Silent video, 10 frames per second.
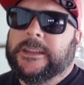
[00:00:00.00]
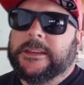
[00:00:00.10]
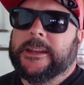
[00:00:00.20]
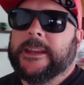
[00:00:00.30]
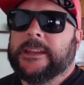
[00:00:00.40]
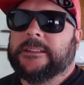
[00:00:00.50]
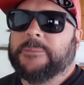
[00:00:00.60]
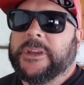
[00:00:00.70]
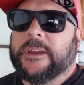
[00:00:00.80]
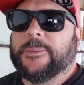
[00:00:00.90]
you need to
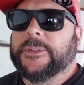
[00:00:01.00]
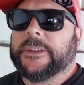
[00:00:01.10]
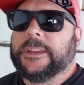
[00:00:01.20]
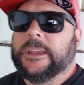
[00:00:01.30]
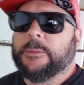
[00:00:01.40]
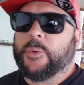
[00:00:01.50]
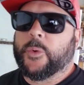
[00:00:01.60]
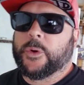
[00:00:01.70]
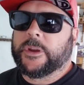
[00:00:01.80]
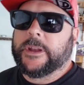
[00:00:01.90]
be able to keep
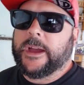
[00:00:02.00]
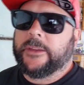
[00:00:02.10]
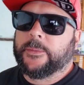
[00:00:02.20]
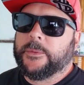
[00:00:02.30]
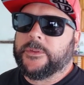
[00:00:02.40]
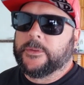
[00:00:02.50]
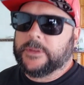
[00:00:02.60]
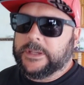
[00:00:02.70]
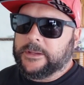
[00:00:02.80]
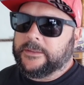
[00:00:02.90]
organized with your
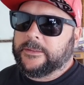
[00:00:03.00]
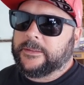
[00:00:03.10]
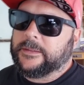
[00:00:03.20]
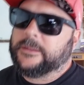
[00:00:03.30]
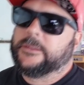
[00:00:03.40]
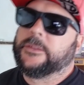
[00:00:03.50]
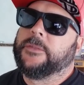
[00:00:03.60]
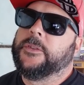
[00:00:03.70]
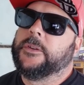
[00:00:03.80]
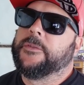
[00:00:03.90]
leads. There's a
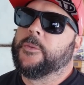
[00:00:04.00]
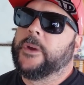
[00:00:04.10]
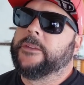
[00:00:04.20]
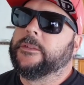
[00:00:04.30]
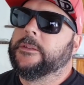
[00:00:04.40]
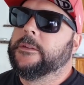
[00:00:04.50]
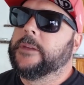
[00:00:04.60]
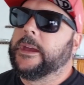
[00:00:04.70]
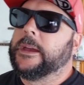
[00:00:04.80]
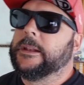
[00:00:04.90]
few different ways to do
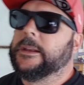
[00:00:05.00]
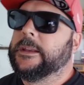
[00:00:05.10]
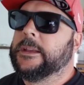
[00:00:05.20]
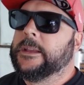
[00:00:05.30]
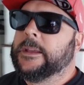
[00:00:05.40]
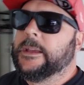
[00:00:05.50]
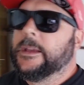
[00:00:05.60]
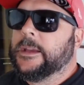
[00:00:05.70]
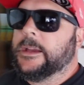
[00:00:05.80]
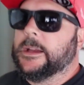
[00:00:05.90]
that.
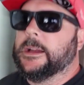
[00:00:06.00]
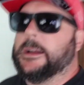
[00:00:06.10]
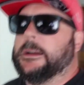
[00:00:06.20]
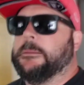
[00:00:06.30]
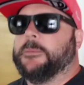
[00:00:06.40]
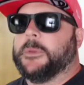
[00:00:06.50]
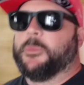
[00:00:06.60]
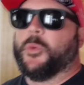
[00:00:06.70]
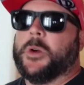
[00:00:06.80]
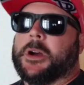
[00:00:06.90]

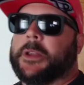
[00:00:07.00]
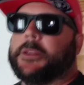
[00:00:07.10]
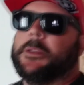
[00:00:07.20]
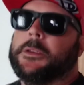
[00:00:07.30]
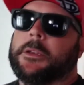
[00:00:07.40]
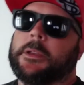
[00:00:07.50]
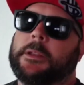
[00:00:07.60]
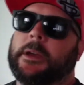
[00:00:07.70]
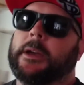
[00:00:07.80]
Number one, you can